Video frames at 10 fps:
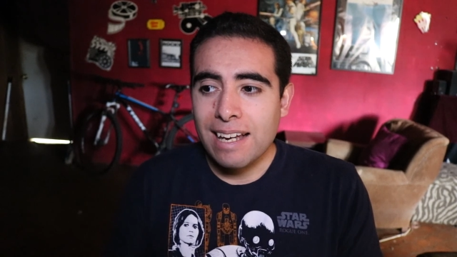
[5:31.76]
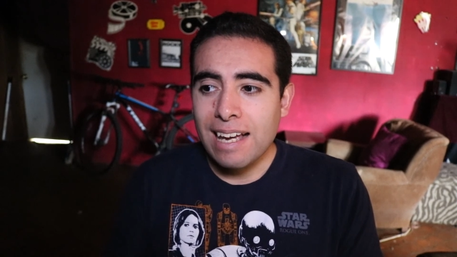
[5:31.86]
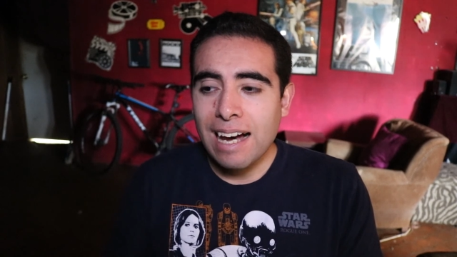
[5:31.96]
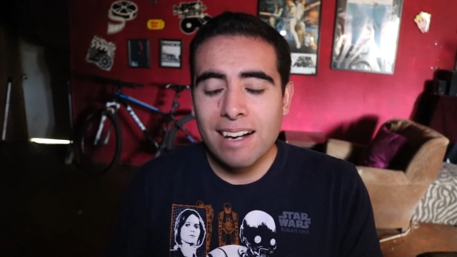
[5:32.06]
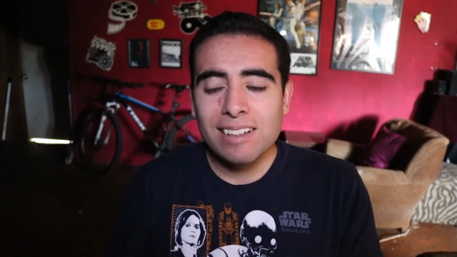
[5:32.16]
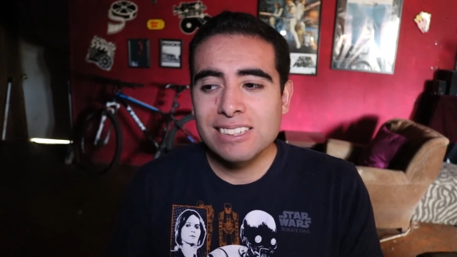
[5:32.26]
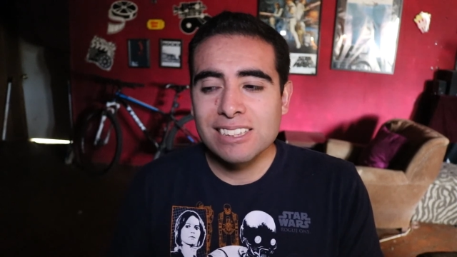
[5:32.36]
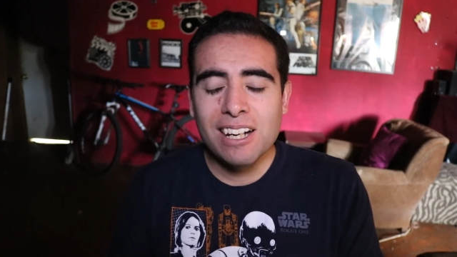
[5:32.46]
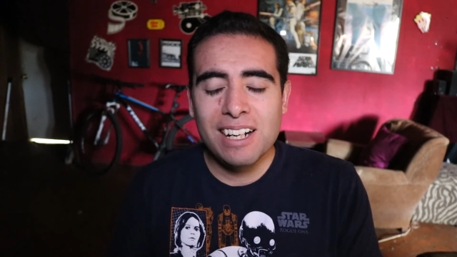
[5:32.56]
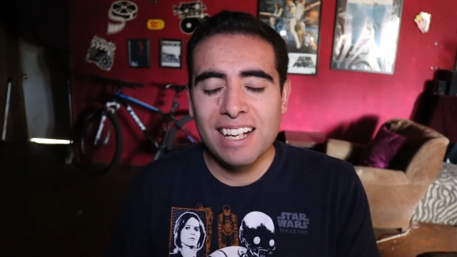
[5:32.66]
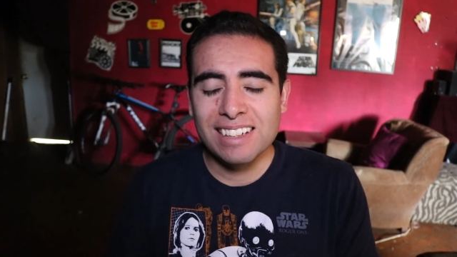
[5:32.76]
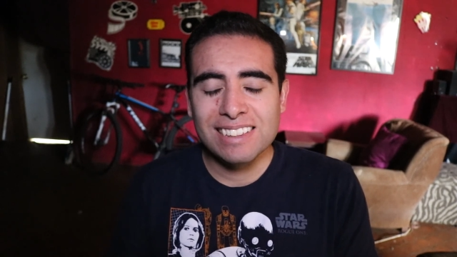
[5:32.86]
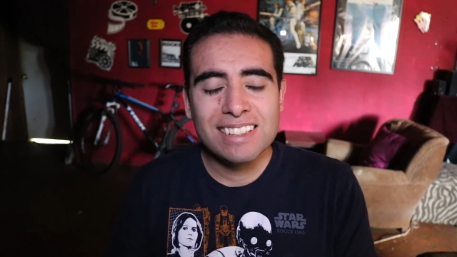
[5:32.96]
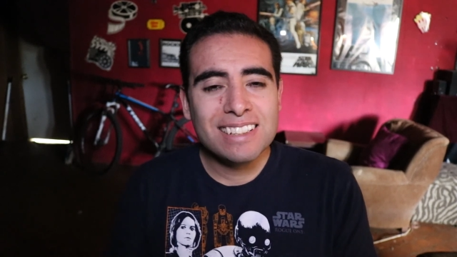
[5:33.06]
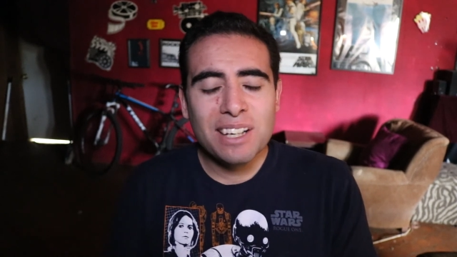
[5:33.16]
how
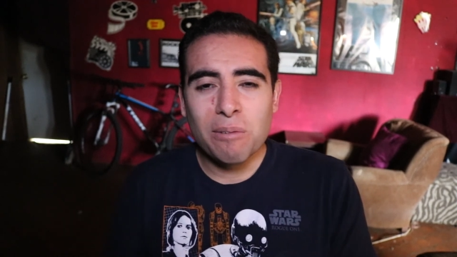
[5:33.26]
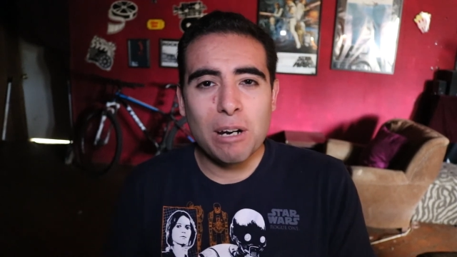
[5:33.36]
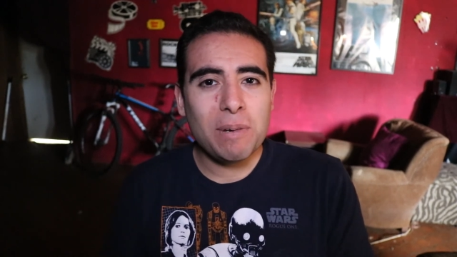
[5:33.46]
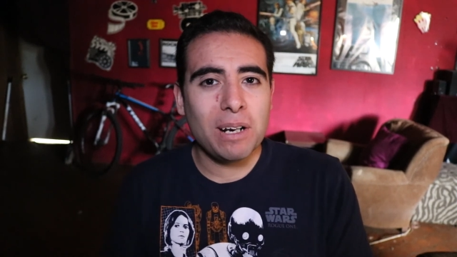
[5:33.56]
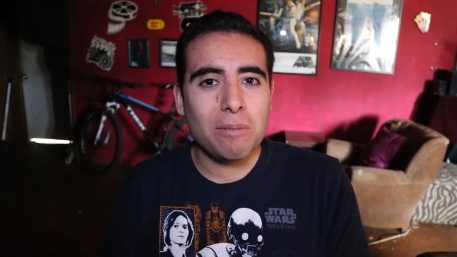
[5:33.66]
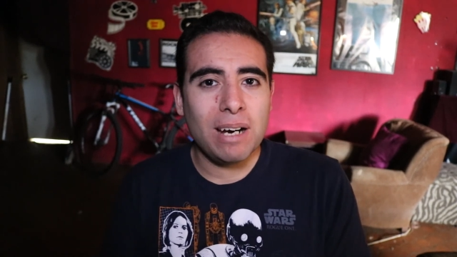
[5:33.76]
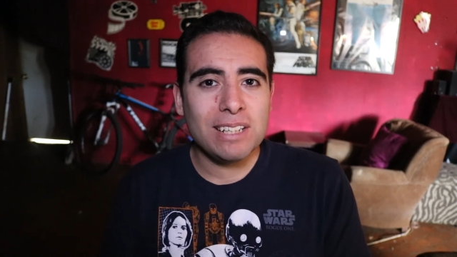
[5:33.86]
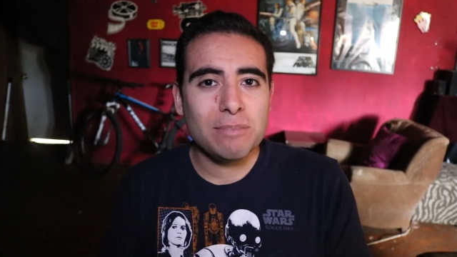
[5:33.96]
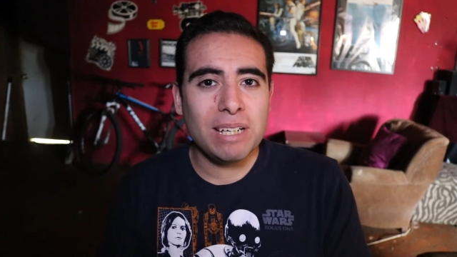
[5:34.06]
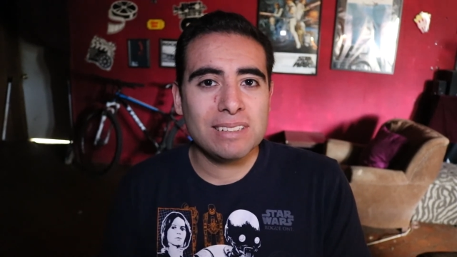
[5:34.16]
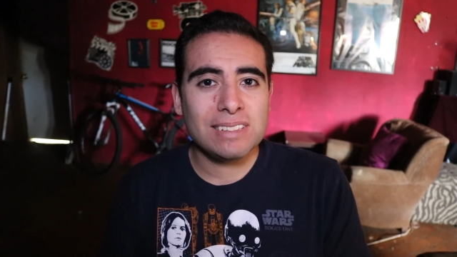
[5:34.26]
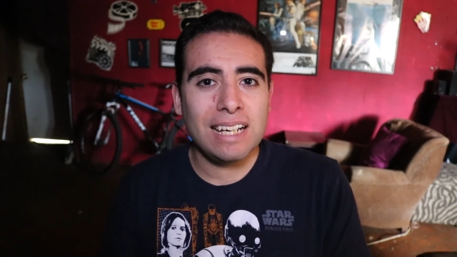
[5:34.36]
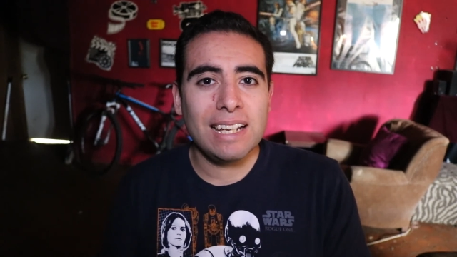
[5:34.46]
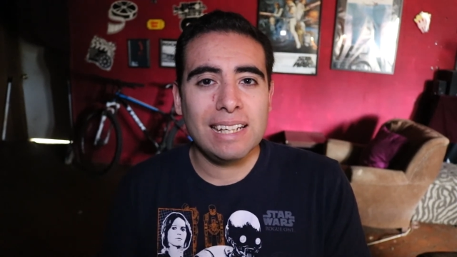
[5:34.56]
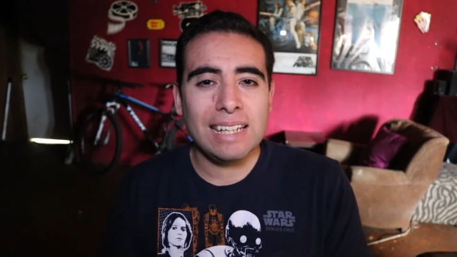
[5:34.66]
studios ripping on Rotten Tomatoes,
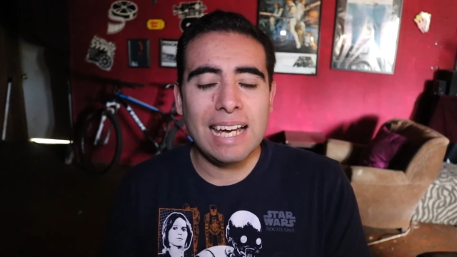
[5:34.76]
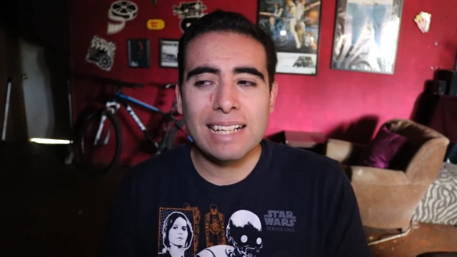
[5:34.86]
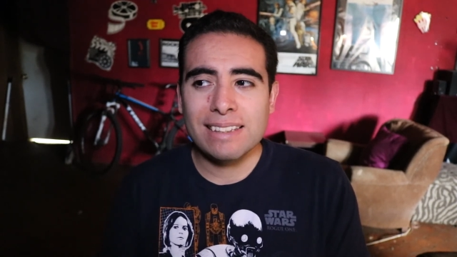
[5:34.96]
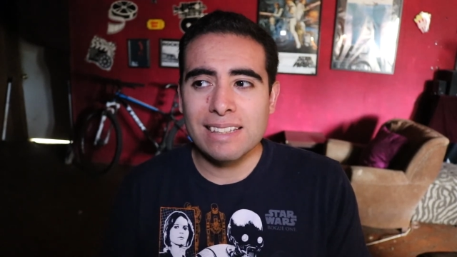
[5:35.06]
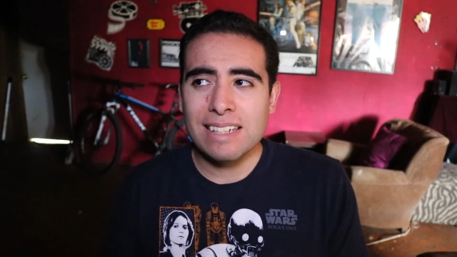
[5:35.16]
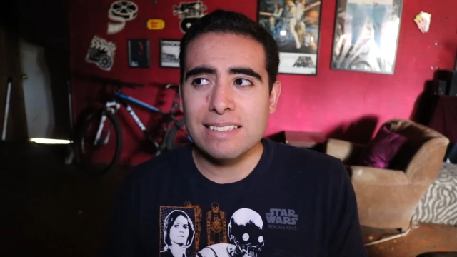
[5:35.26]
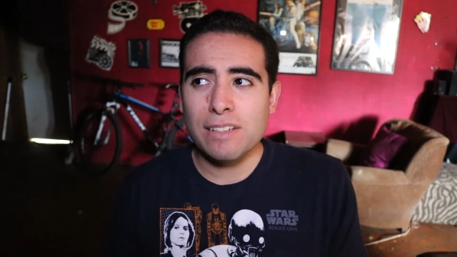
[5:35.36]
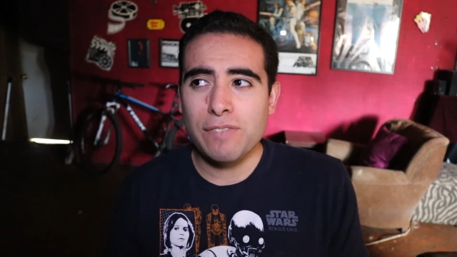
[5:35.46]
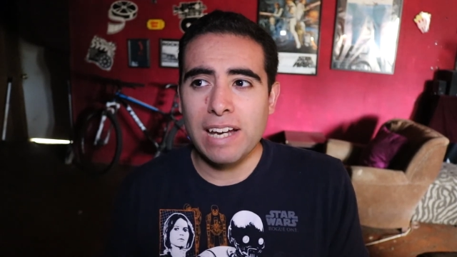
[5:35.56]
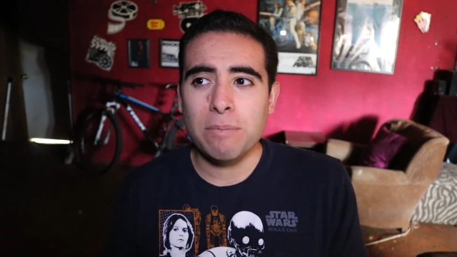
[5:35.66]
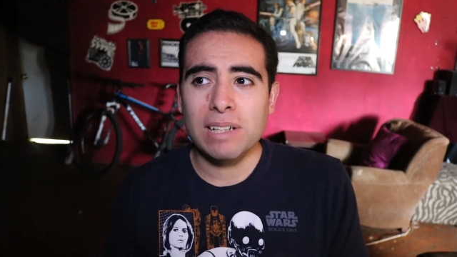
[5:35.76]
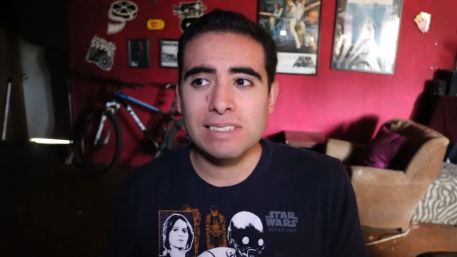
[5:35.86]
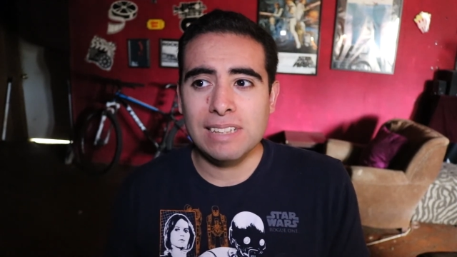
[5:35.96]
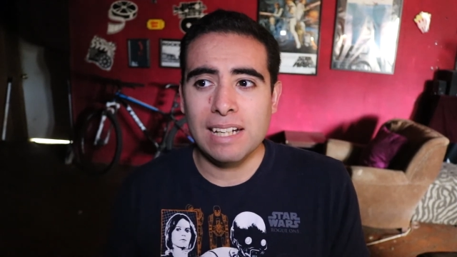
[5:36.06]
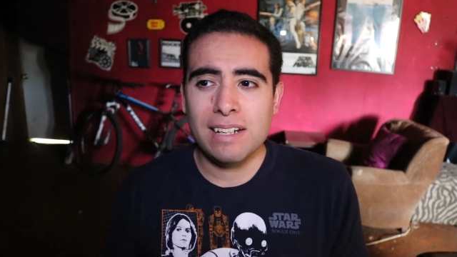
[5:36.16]
like the DC
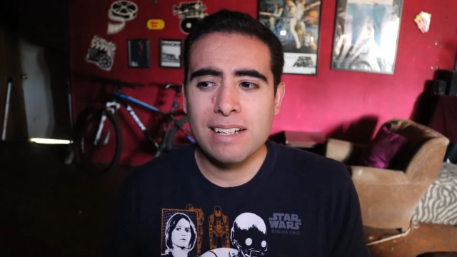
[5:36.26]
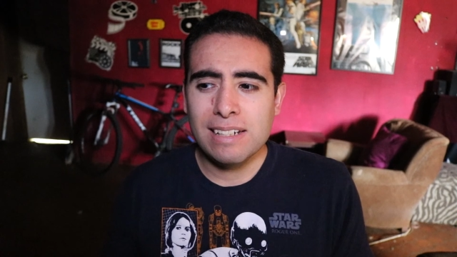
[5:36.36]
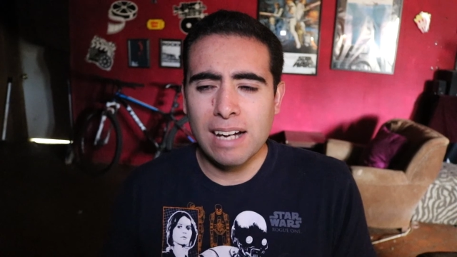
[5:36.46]
fanboys did.